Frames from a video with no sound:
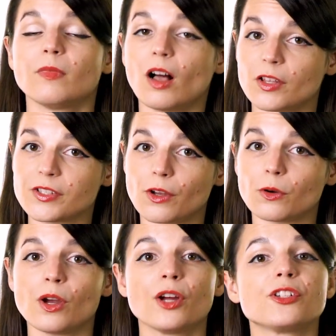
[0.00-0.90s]

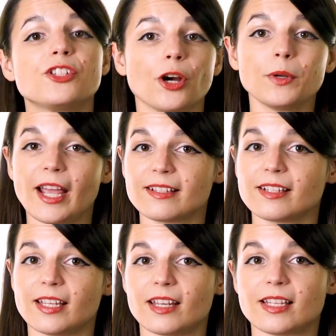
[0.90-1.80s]
Also, don't
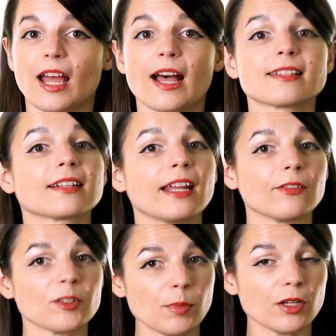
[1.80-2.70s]
hesitate to ask
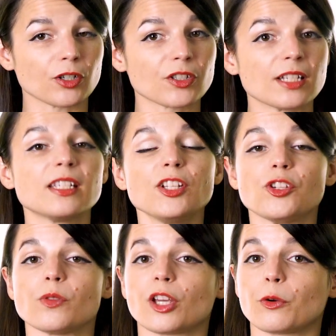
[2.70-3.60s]
native speakers to
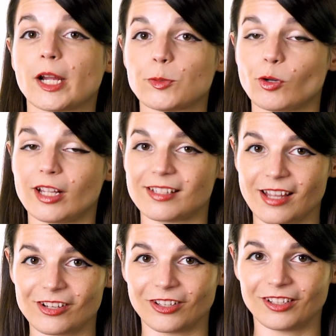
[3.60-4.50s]
teach you the correct
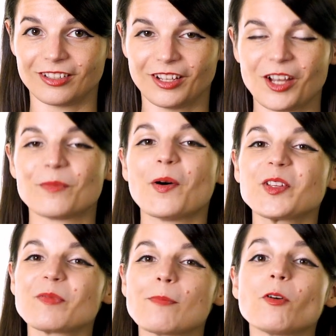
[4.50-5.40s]
pronunciation.
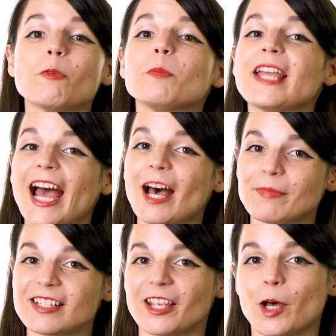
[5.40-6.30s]
Most people will be
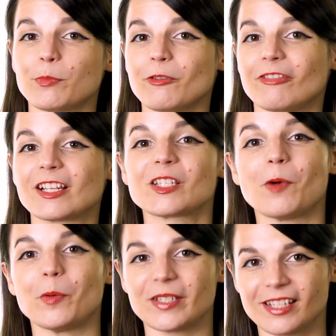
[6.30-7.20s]
happy to help you fix
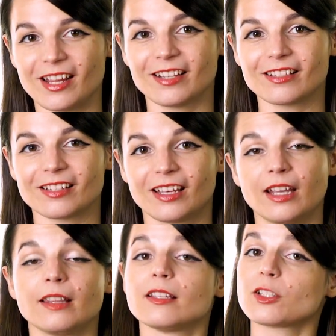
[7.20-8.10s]
small mistakes.
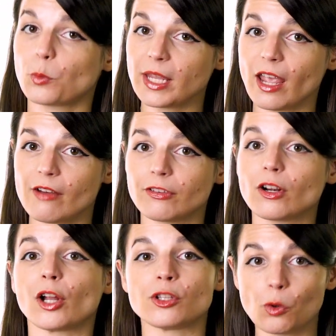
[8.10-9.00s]
This quick
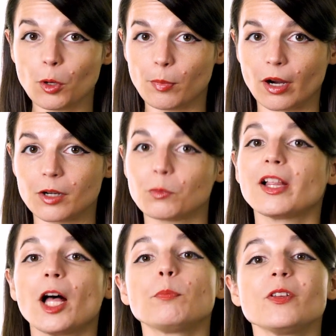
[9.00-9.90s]
effort on your part will
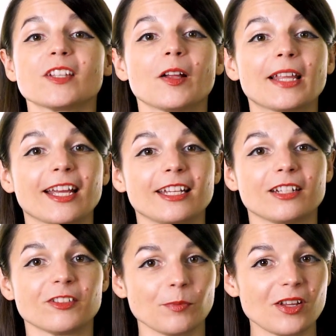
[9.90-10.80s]
help you sound like a
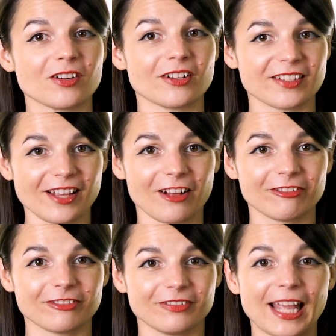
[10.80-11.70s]
native speaker
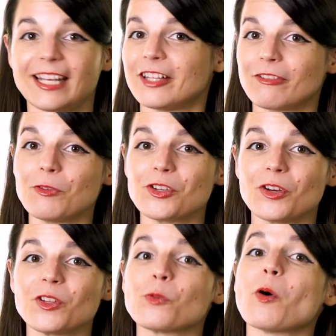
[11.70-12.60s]
yourself, and in the
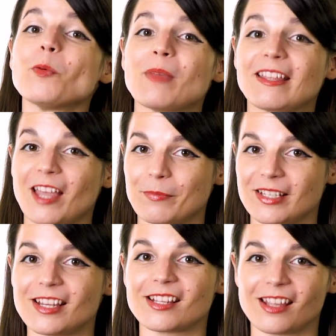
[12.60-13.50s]
future, you won't make that
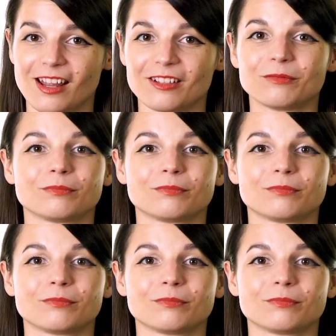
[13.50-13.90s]
mistake again.